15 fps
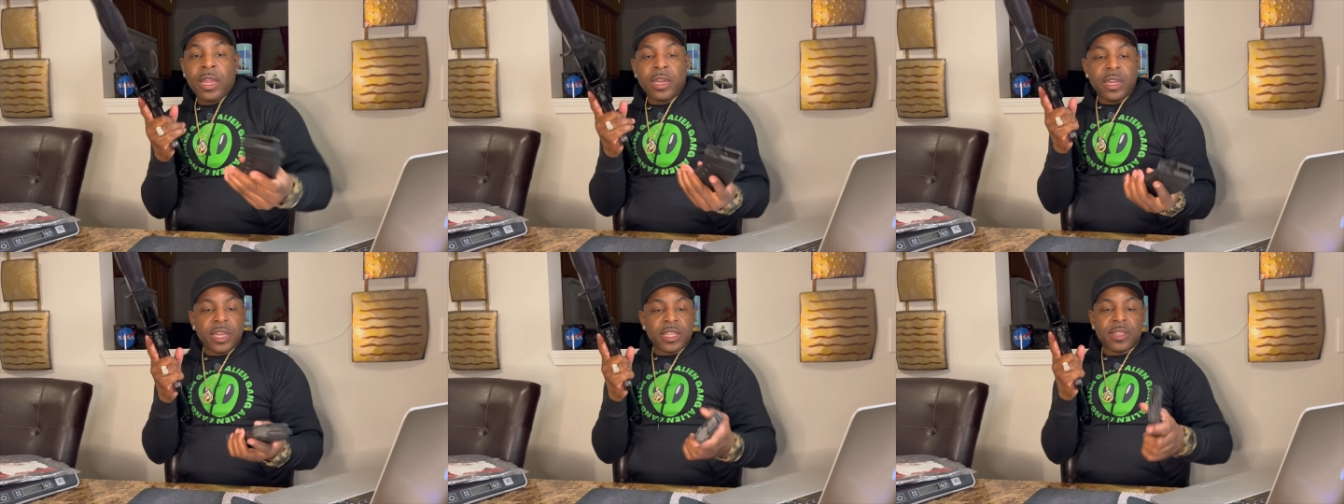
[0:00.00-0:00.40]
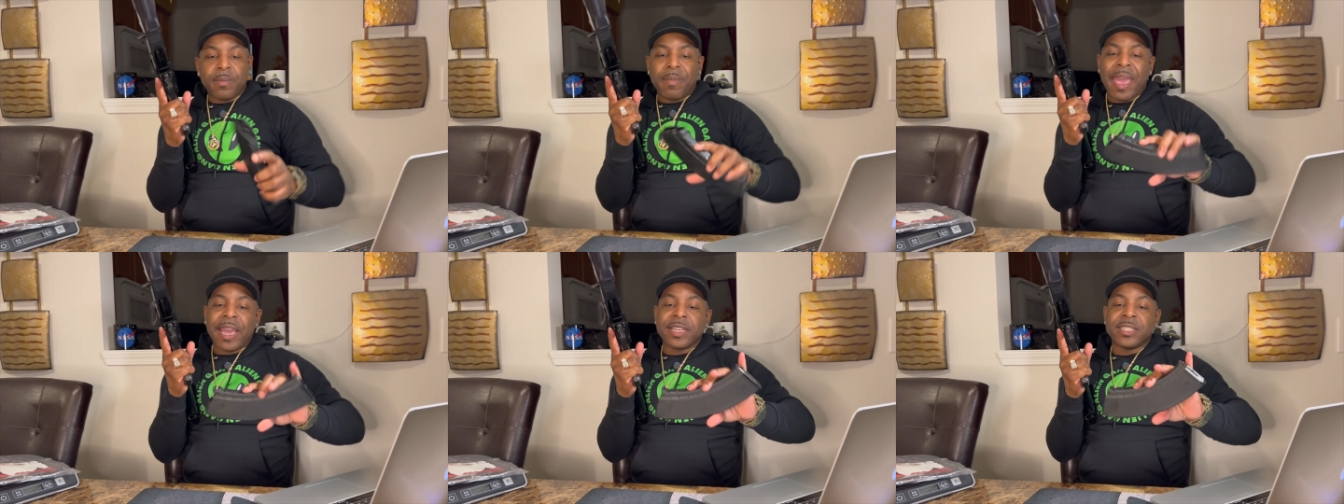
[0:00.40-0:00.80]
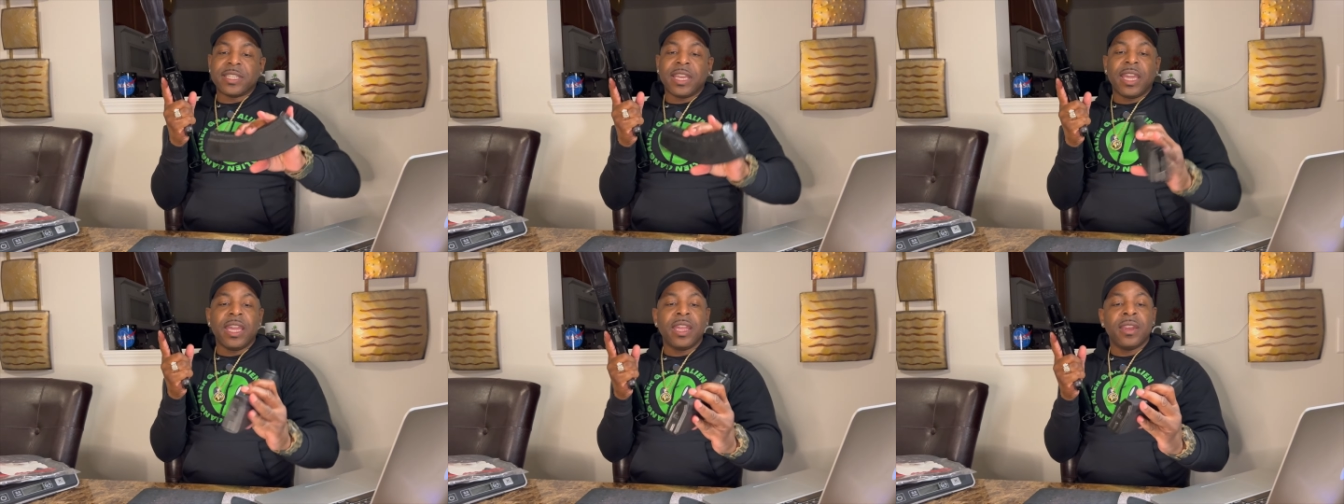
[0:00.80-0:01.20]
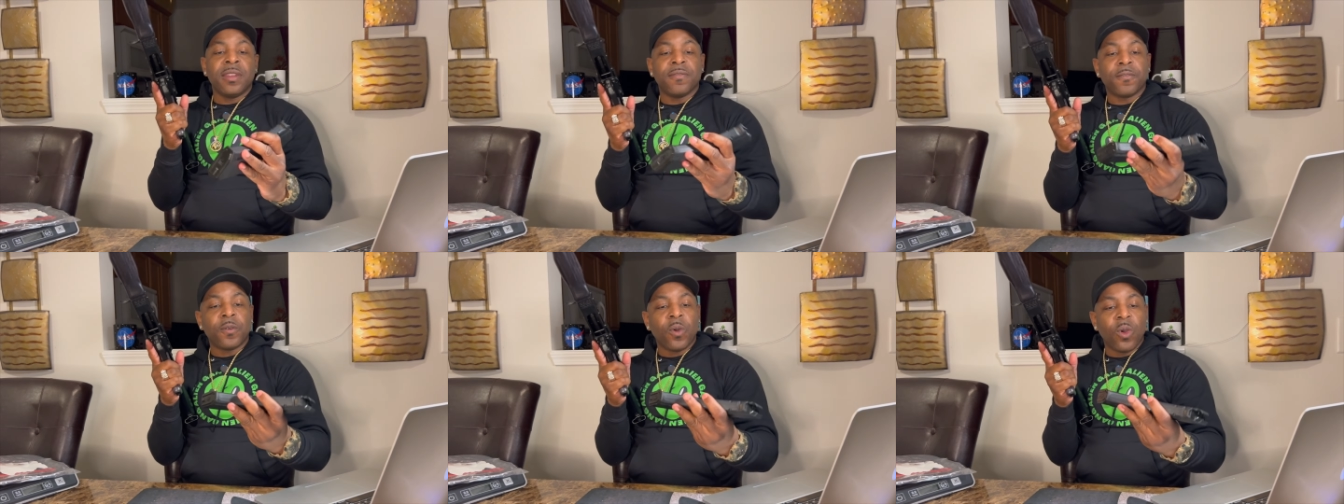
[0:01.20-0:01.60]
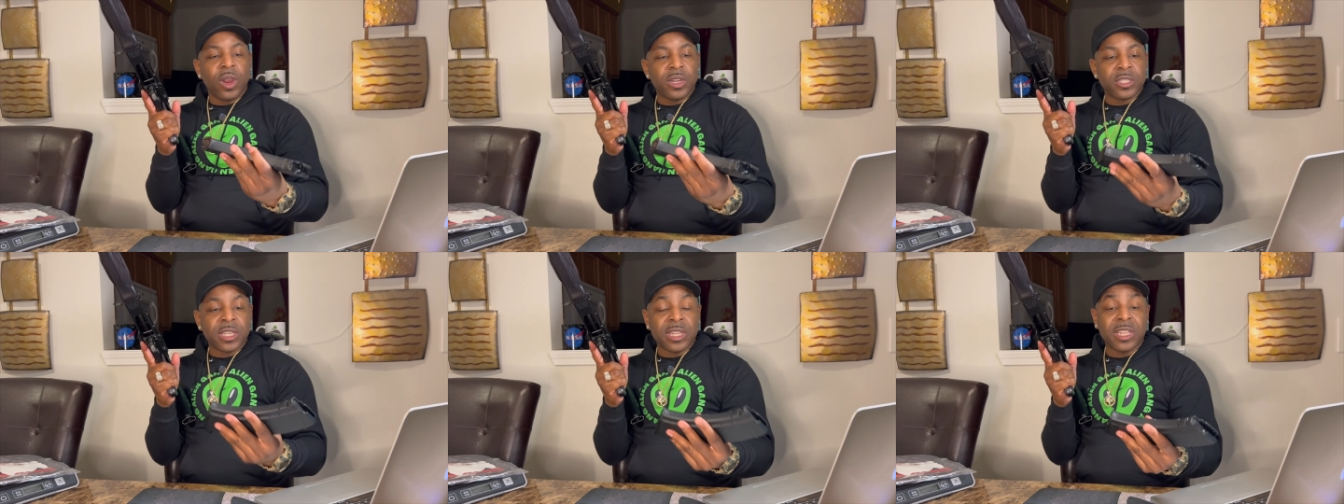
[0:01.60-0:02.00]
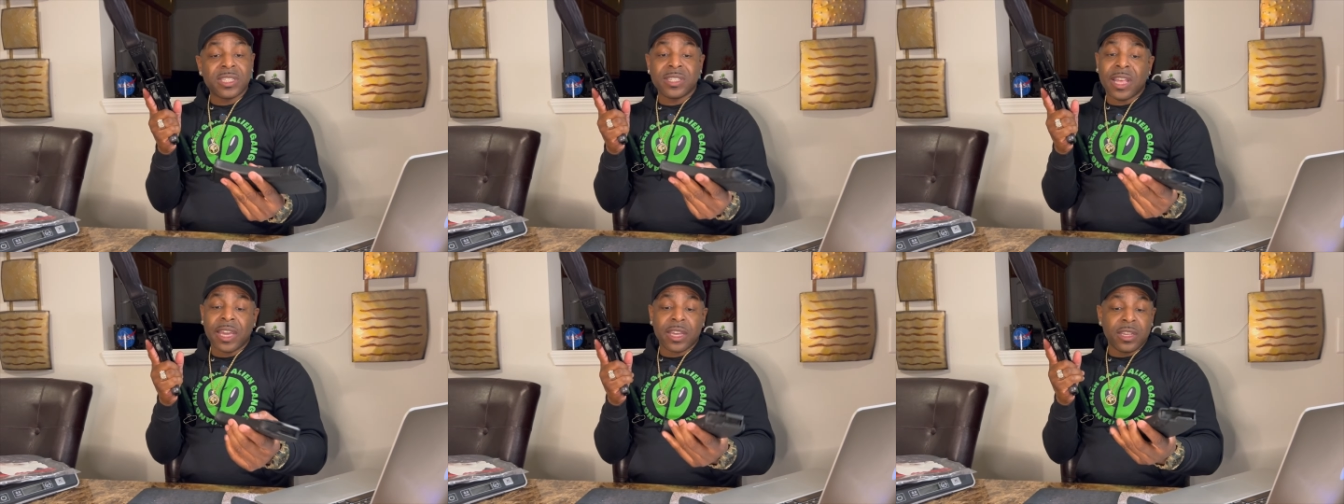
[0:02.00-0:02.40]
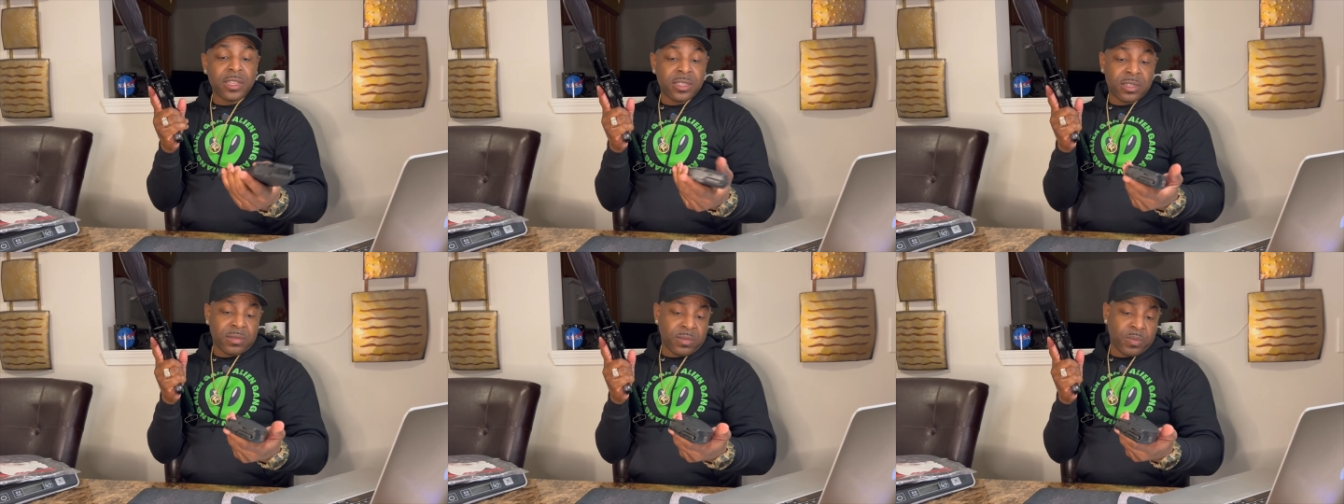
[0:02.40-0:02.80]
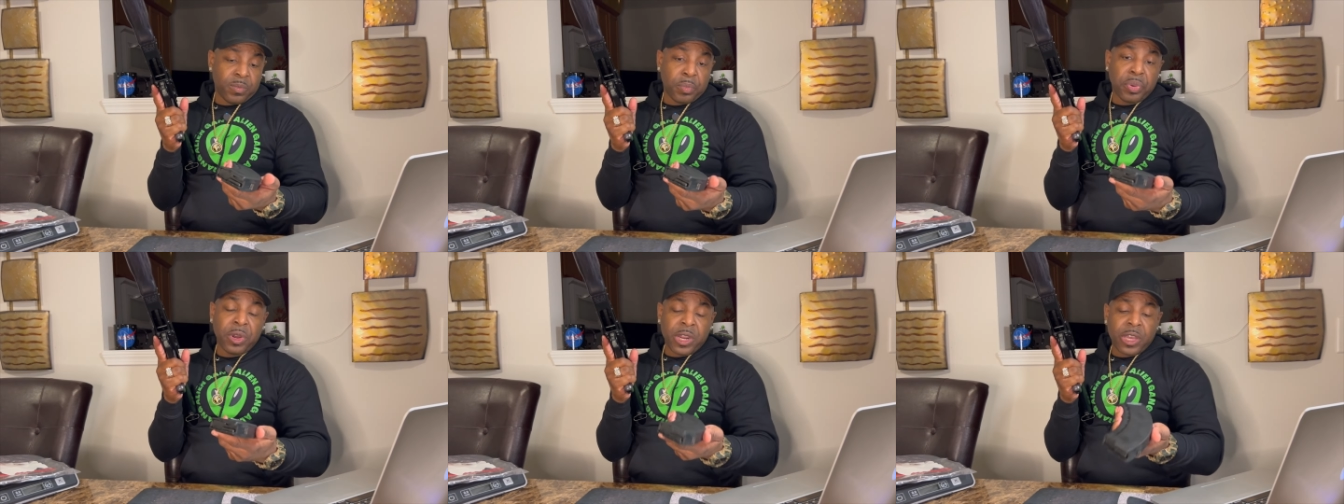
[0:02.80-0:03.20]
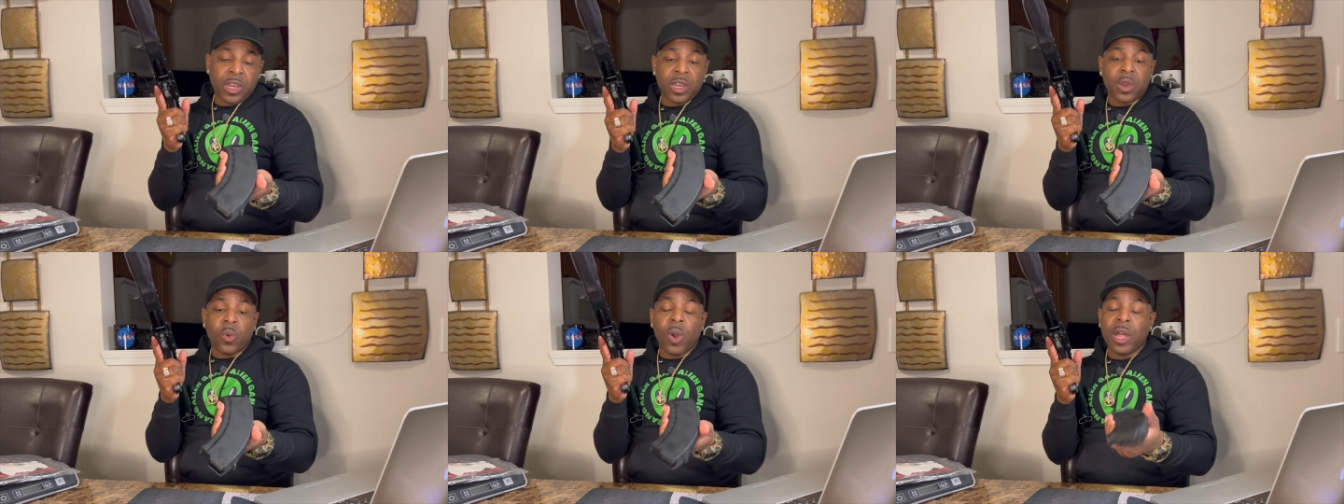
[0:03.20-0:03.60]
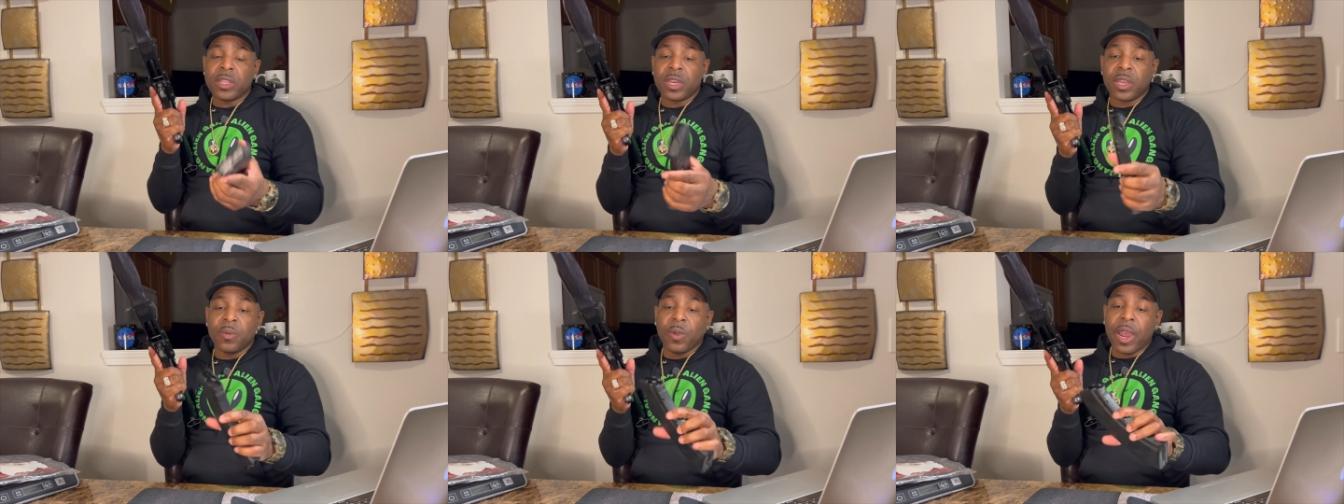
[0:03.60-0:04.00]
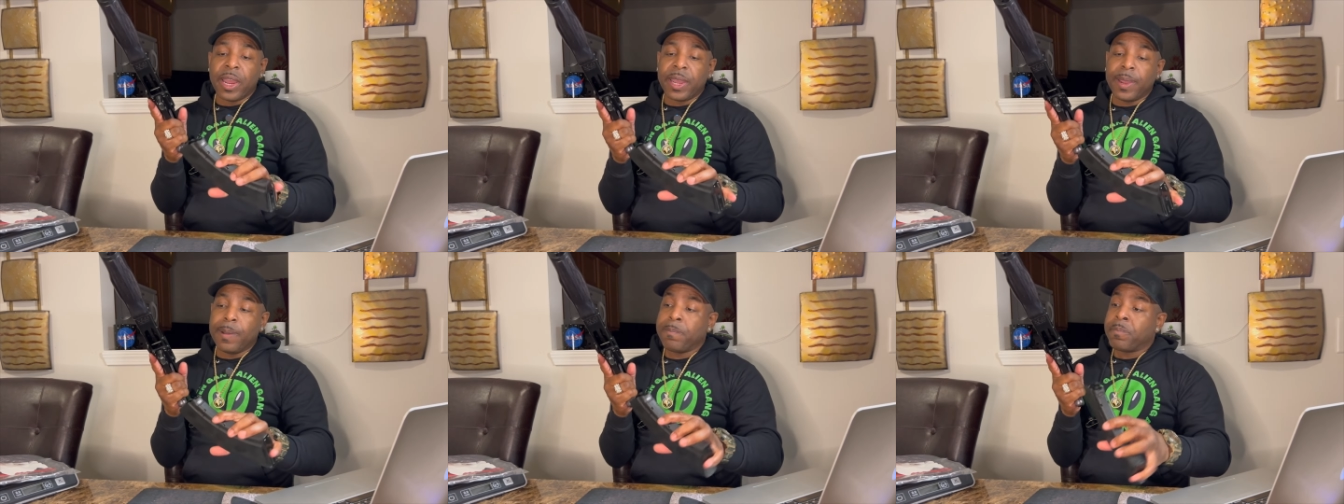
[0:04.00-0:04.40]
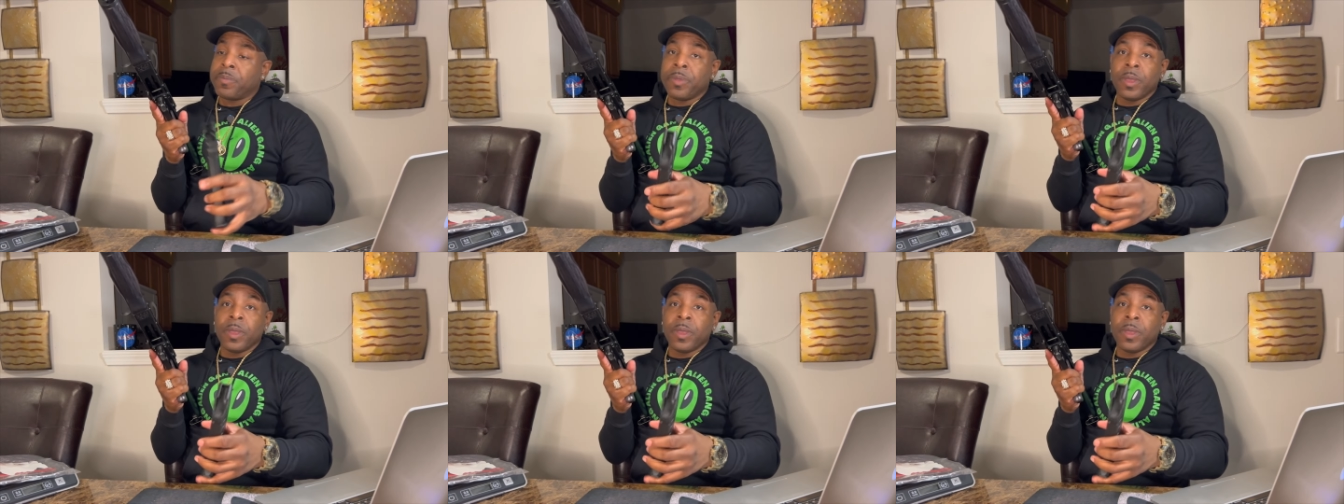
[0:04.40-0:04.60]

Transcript: look at the magazine. Of course, it looks like it's pretty good quality right here.